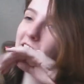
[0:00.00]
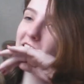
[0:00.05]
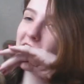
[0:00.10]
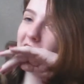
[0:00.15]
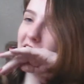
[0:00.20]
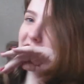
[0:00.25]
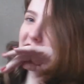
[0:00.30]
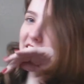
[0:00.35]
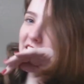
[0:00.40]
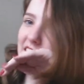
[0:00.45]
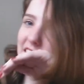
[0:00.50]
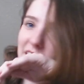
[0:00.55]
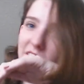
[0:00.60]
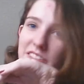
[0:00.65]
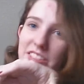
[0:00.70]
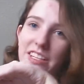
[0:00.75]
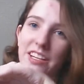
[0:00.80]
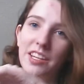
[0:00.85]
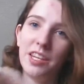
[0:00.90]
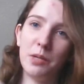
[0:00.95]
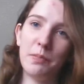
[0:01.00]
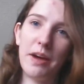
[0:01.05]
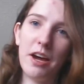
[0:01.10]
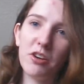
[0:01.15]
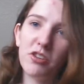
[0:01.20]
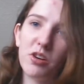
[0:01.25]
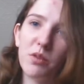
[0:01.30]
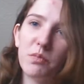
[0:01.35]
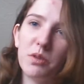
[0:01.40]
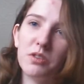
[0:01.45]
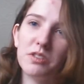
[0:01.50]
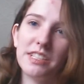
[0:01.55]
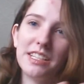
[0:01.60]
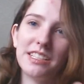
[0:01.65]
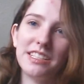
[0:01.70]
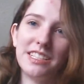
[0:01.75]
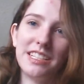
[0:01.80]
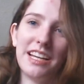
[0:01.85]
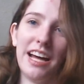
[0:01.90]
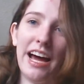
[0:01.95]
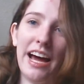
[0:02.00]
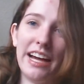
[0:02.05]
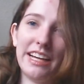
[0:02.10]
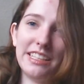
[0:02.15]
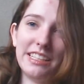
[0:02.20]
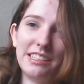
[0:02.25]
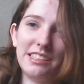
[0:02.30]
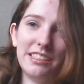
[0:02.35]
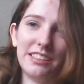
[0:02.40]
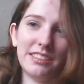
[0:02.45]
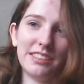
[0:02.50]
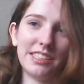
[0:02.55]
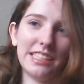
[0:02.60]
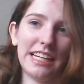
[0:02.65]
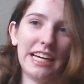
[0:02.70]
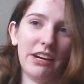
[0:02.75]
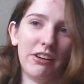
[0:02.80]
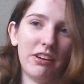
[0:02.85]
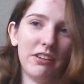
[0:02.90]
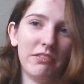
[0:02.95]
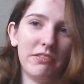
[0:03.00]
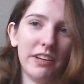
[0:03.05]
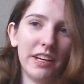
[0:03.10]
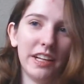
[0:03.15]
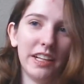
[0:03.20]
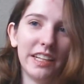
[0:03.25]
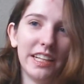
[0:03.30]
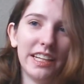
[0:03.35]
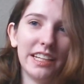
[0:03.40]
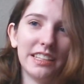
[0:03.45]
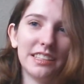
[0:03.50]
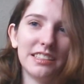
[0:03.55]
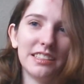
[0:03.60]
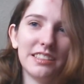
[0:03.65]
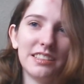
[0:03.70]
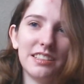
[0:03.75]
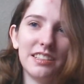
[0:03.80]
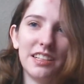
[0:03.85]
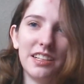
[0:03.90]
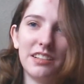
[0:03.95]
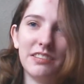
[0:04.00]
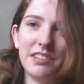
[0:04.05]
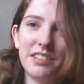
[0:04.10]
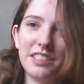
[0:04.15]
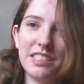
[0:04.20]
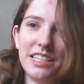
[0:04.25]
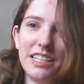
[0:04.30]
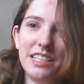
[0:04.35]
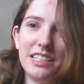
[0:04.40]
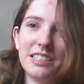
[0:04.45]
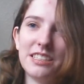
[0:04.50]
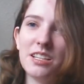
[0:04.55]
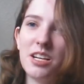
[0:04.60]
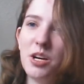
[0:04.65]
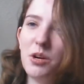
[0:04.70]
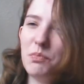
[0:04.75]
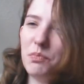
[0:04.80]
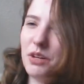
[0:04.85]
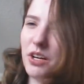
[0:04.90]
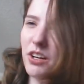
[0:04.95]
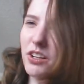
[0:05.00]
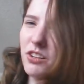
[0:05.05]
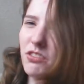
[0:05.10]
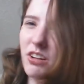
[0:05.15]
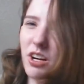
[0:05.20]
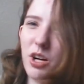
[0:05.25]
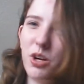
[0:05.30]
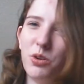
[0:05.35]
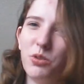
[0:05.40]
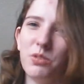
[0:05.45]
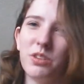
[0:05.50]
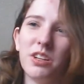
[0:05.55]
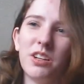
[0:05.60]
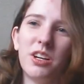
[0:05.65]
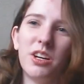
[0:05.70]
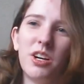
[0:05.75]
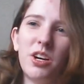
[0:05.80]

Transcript: Now, sounds. The background music did heighten the scary feeling of the scenes, but on their own,